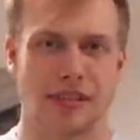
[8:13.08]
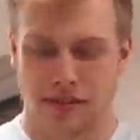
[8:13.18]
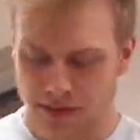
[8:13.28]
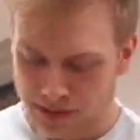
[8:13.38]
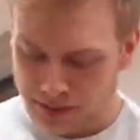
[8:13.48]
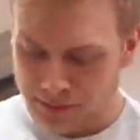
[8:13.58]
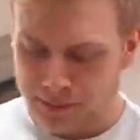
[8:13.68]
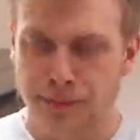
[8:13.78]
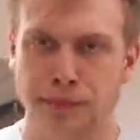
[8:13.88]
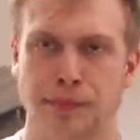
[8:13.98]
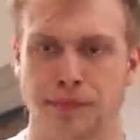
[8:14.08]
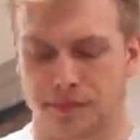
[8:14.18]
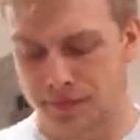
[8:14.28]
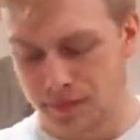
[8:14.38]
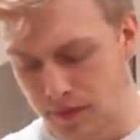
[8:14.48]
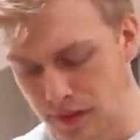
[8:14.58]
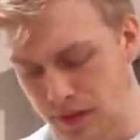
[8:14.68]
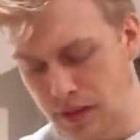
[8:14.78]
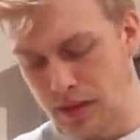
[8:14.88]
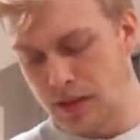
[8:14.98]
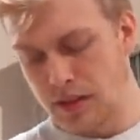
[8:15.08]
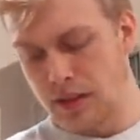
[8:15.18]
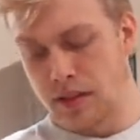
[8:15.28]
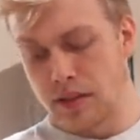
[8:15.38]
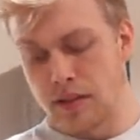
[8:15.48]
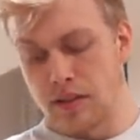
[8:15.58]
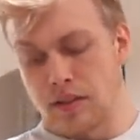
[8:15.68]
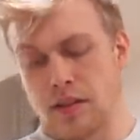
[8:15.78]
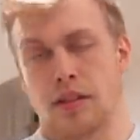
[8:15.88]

we're gonna have to lint roll all of our clothes so that they can all arrive with no